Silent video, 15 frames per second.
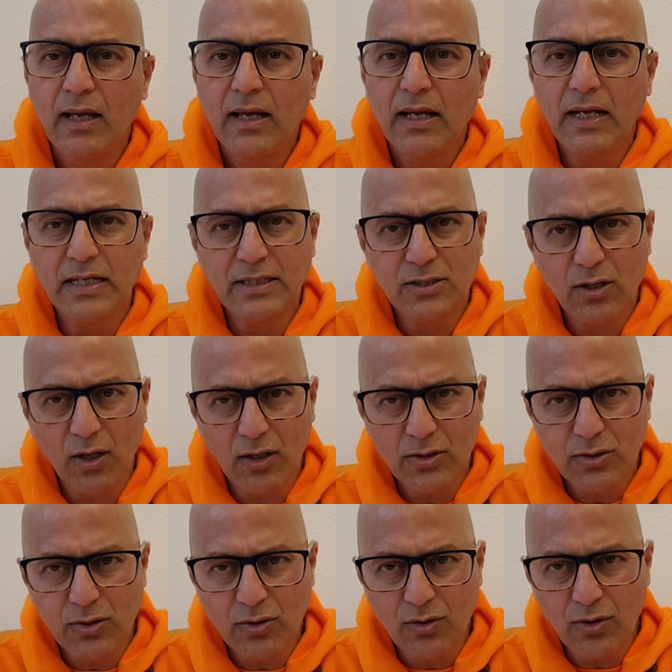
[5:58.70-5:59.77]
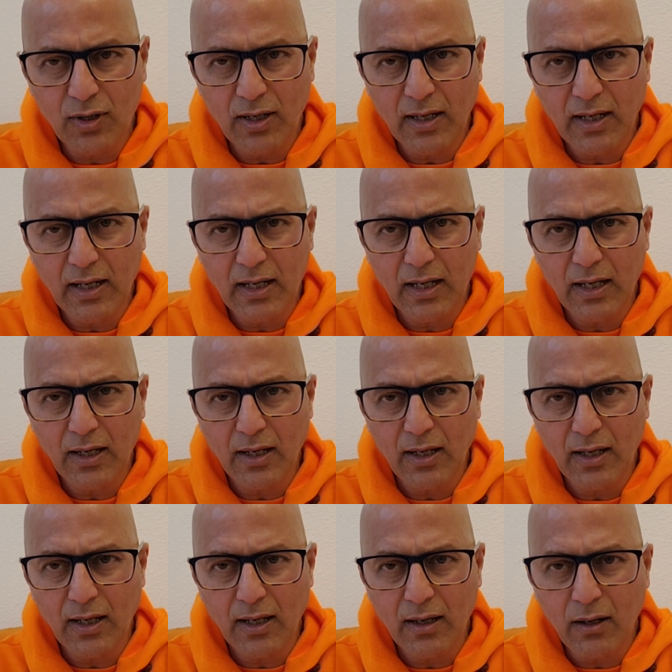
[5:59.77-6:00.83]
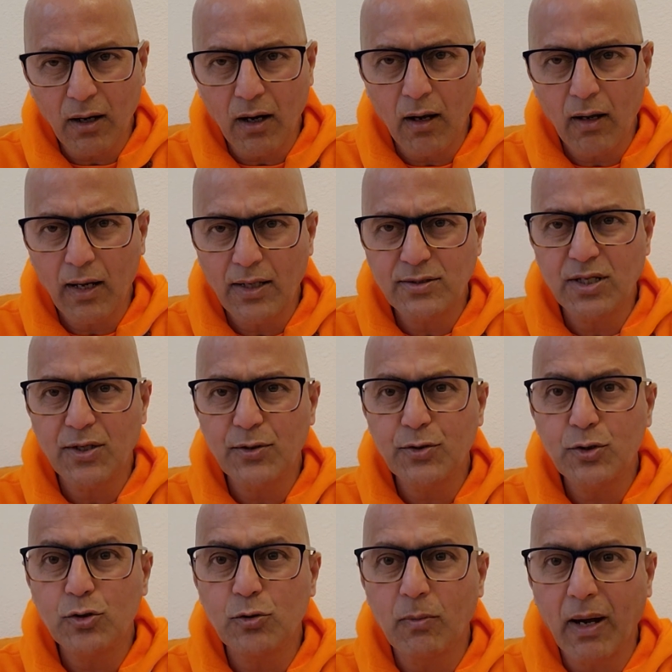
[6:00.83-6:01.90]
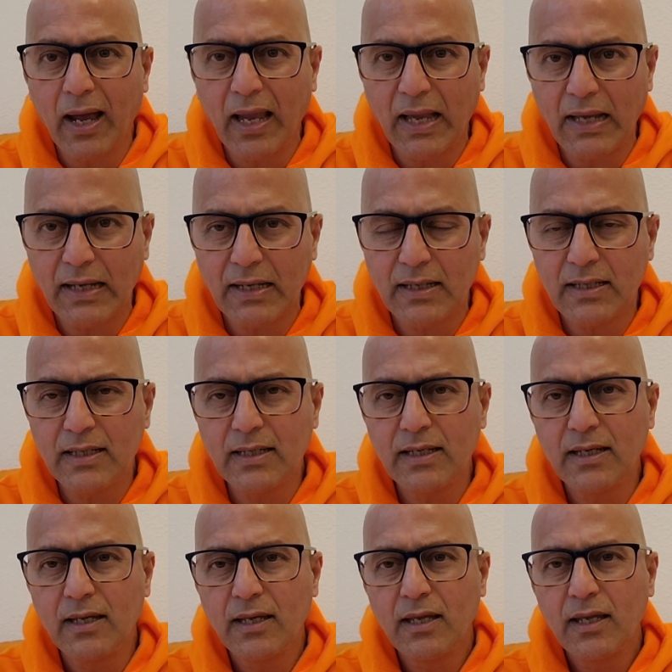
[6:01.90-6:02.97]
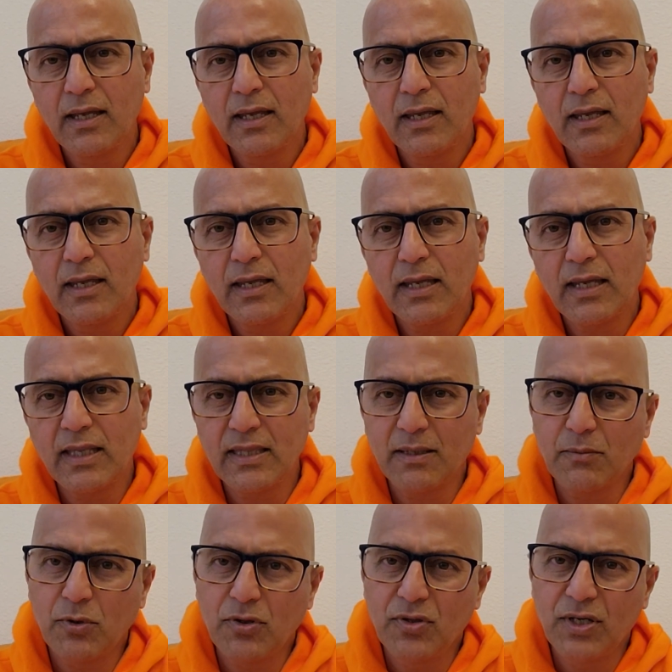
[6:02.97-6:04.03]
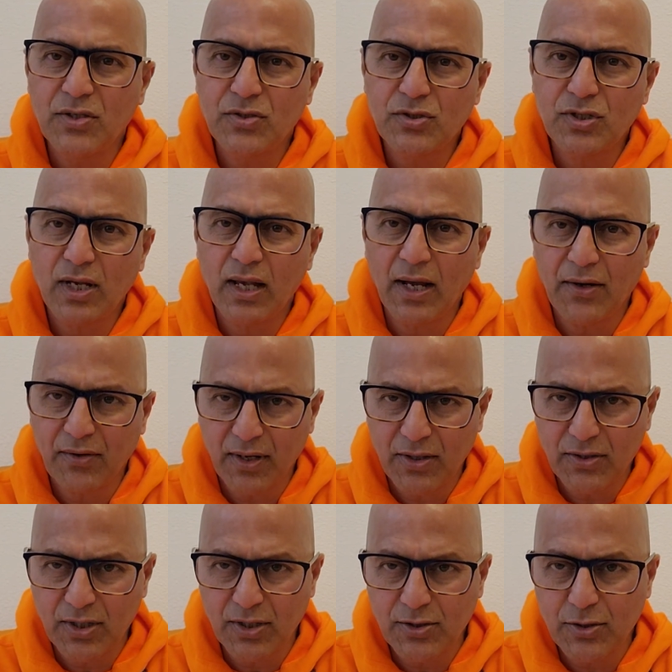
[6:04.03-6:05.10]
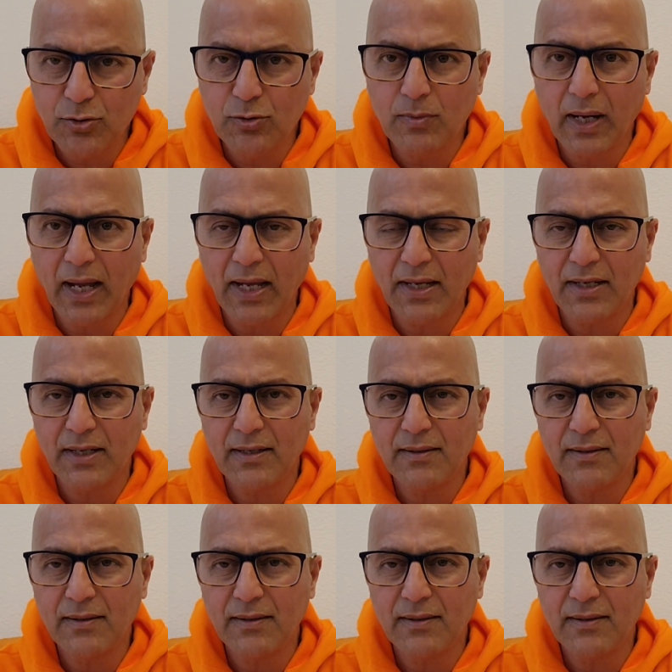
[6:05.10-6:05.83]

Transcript: It is also called as the true mind in the Buddhist literature, true mind.